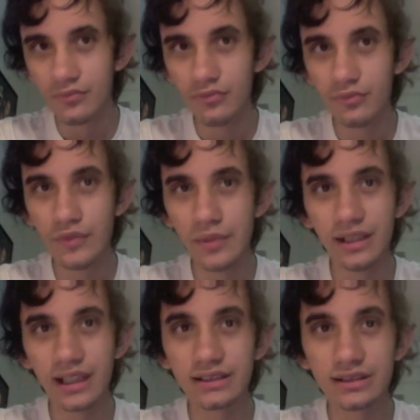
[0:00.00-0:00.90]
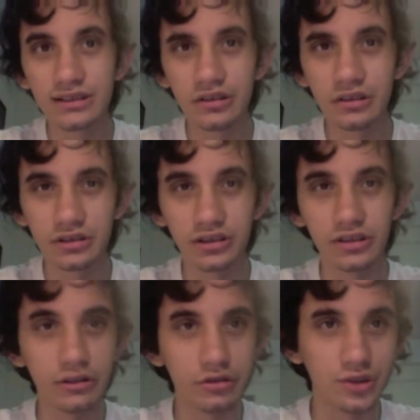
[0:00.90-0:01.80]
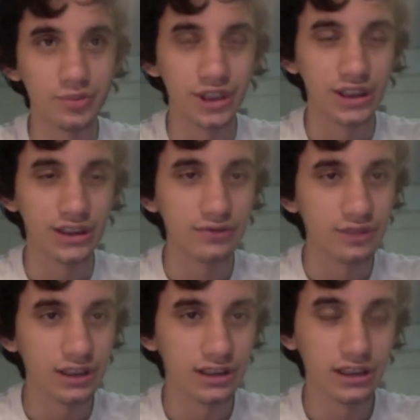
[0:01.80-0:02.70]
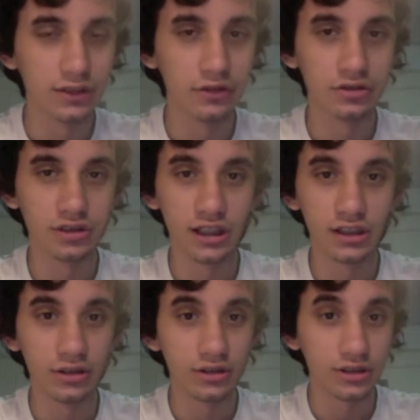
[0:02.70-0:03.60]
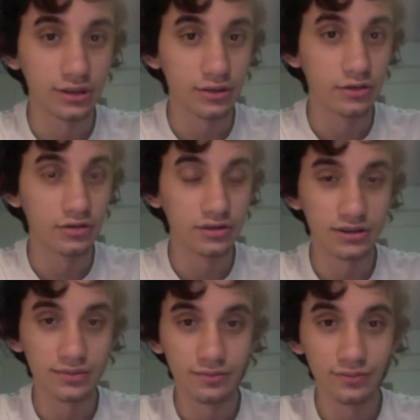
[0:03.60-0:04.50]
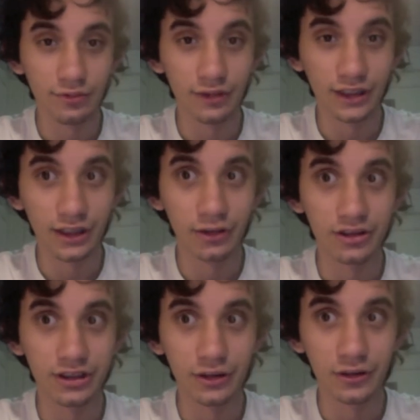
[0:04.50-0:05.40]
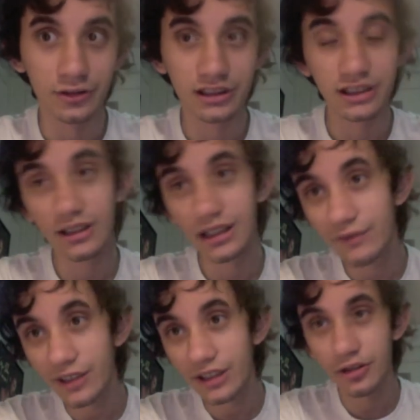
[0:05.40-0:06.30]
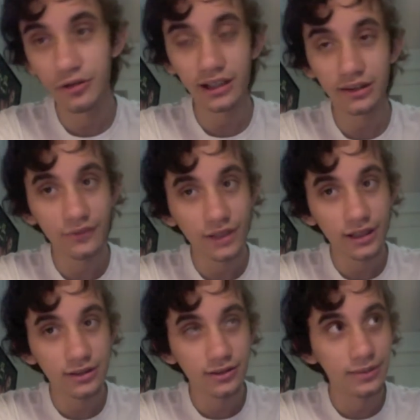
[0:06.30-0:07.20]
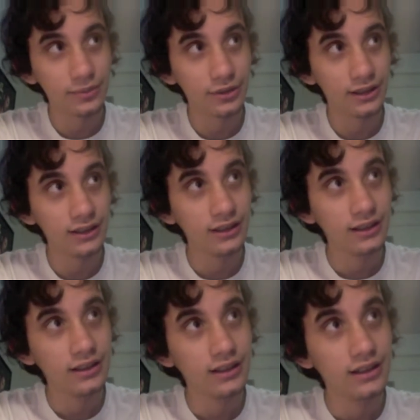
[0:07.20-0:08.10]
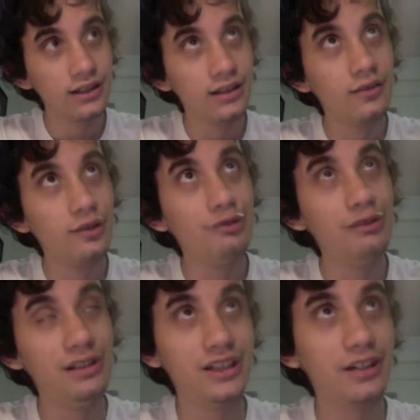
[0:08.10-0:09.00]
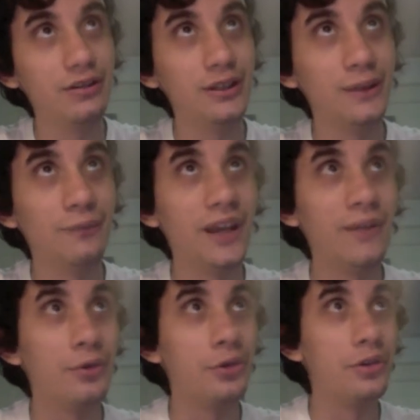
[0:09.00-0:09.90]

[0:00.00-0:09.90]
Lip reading: that's just another subjective thing, because I know there's a lot of dark skin girls, really dark skin girls that I'd find attractive actually, but we generally favor